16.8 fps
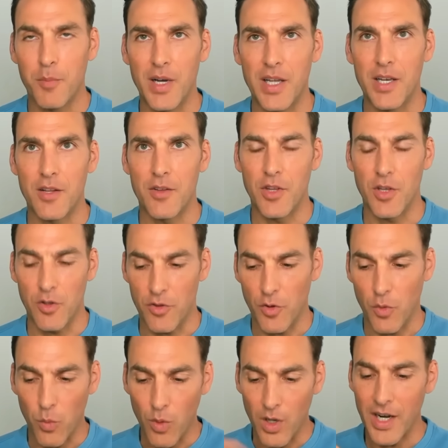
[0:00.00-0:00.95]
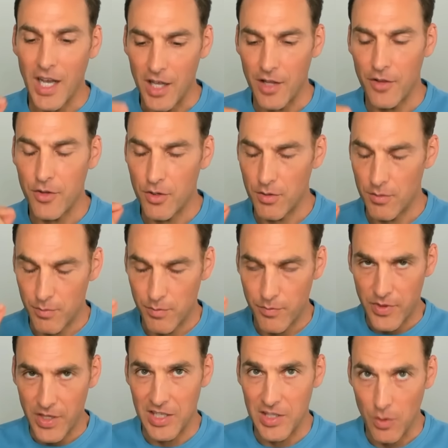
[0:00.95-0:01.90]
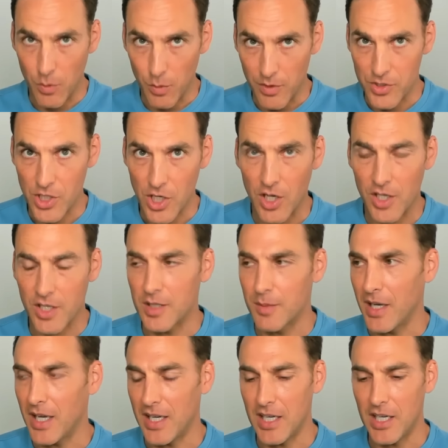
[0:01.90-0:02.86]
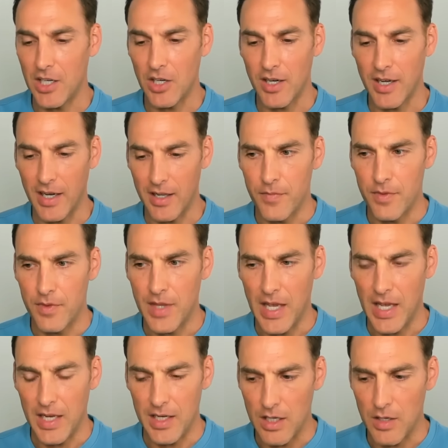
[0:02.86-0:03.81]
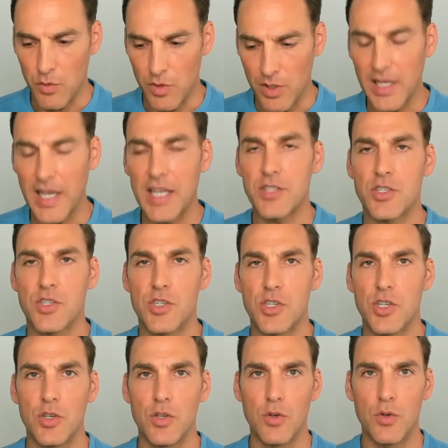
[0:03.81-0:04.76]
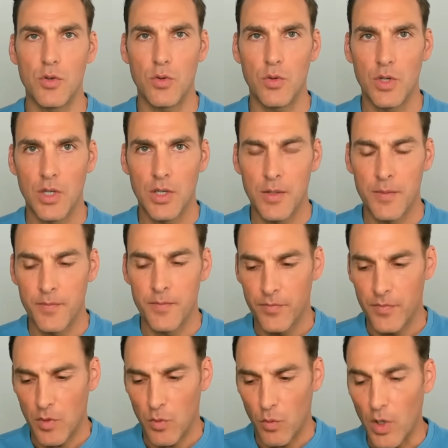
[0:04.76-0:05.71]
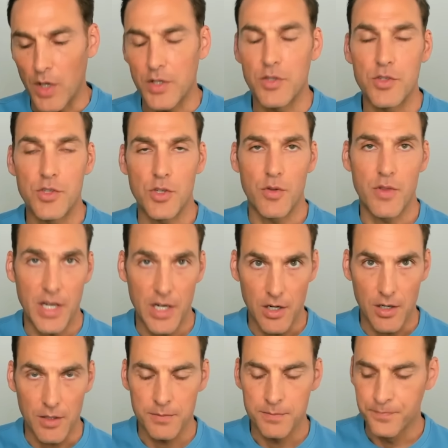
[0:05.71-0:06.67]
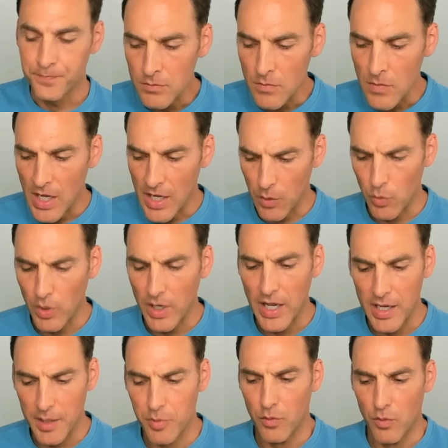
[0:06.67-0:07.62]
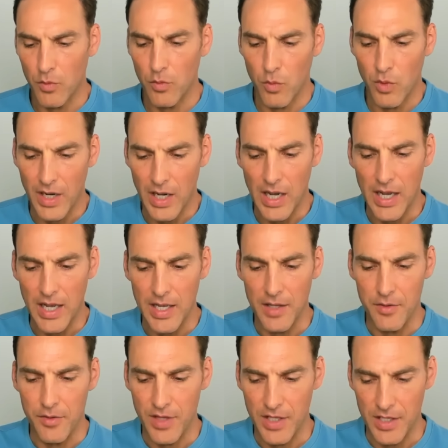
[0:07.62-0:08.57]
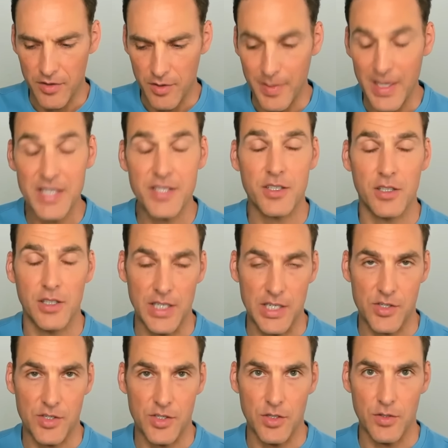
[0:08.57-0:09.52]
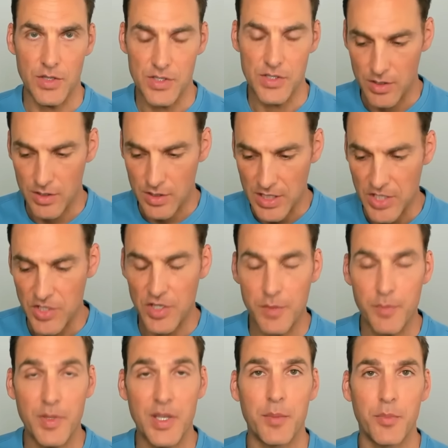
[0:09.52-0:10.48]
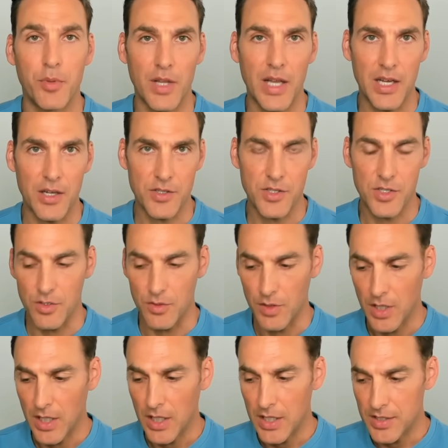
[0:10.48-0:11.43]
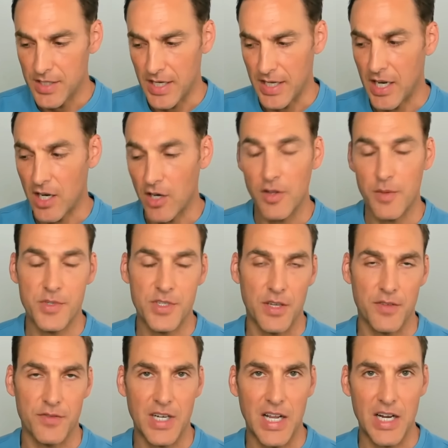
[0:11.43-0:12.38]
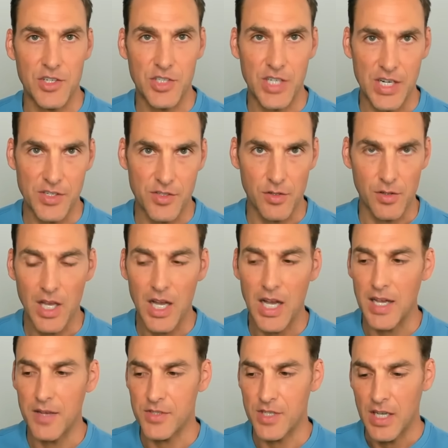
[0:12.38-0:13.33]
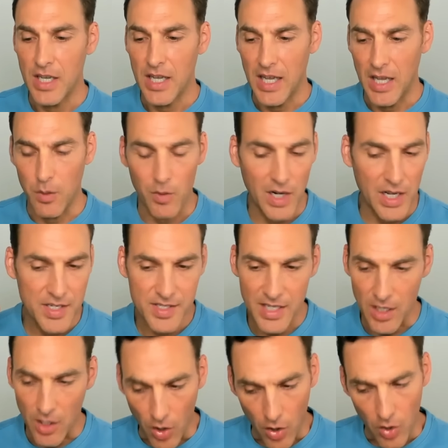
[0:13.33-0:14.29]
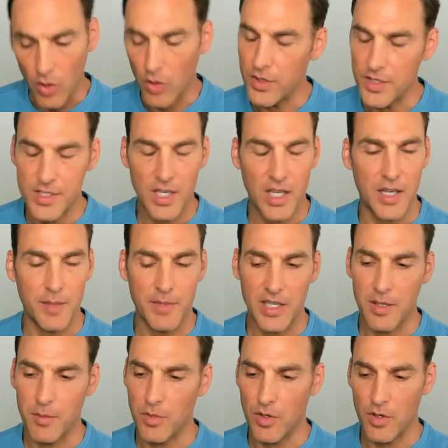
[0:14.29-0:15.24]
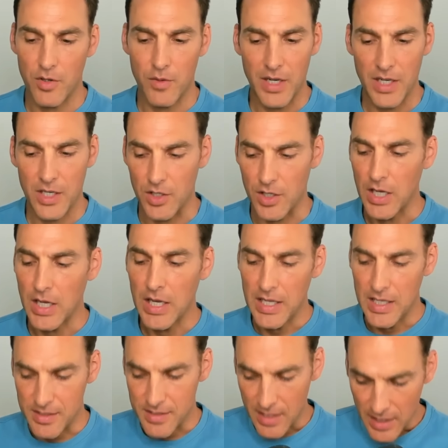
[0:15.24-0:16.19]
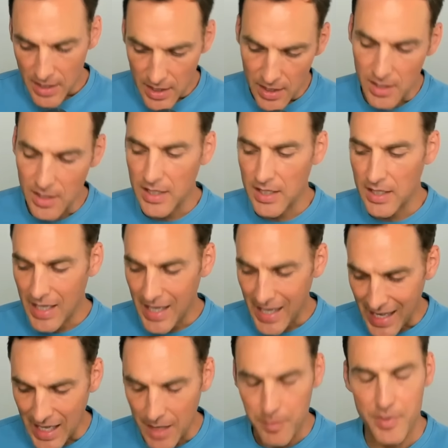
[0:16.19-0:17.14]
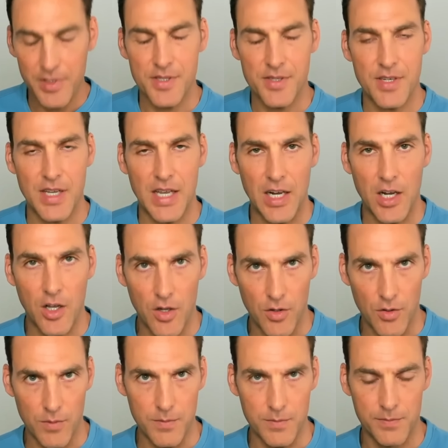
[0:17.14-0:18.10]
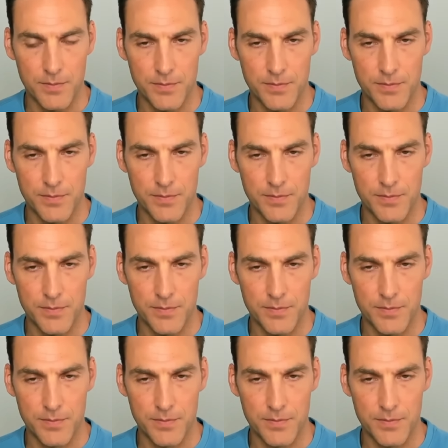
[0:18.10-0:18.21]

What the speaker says: But the one other thing that we're talking about here that relates to what you do there and what I think the best clinics do is teaching people how to take care of themselves and how to change their lives. And what I say all the time, like a broken record, is healing happens at home.